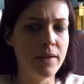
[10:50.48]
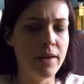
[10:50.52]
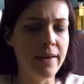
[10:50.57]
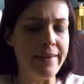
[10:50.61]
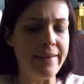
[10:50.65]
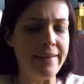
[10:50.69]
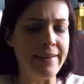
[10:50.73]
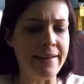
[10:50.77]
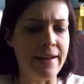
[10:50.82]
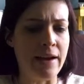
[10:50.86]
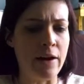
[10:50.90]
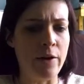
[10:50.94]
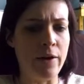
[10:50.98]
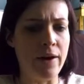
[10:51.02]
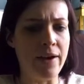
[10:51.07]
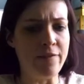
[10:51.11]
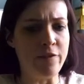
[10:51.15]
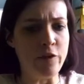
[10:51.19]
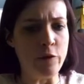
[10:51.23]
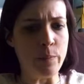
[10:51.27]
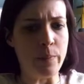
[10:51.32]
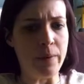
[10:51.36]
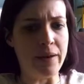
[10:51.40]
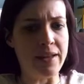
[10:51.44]
And now
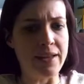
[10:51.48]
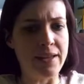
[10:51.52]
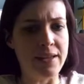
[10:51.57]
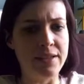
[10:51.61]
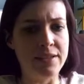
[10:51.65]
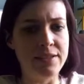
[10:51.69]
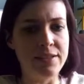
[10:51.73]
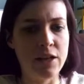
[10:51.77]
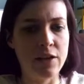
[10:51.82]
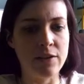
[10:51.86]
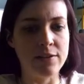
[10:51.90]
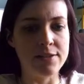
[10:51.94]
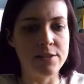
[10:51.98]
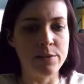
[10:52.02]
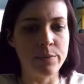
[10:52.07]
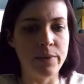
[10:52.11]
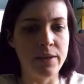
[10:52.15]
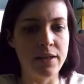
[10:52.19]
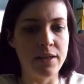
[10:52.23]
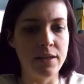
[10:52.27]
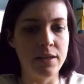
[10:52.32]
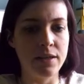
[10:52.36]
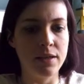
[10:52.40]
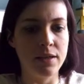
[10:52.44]
everybody tells
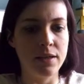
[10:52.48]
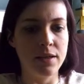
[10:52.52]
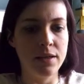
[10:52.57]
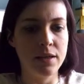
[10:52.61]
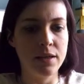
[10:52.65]
me,